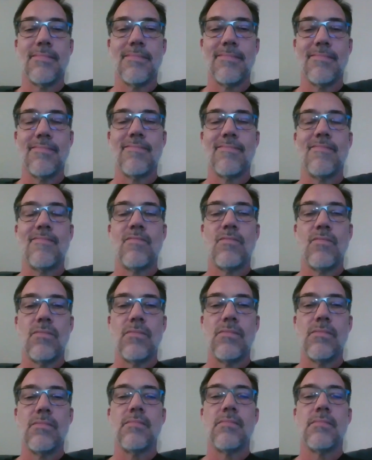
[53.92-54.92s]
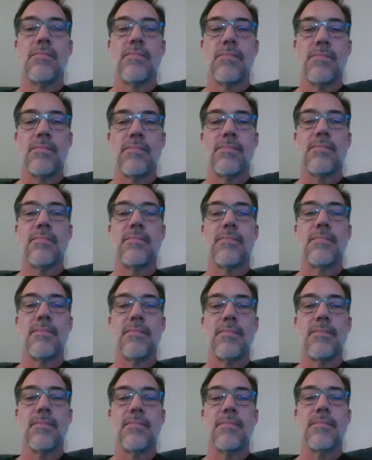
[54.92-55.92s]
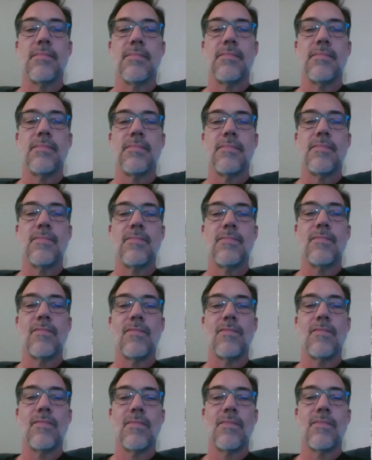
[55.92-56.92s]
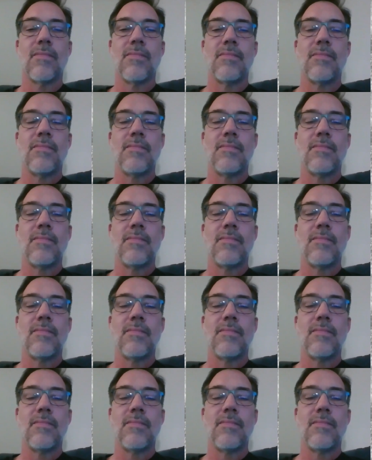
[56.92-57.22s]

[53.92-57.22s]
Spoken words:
(silent)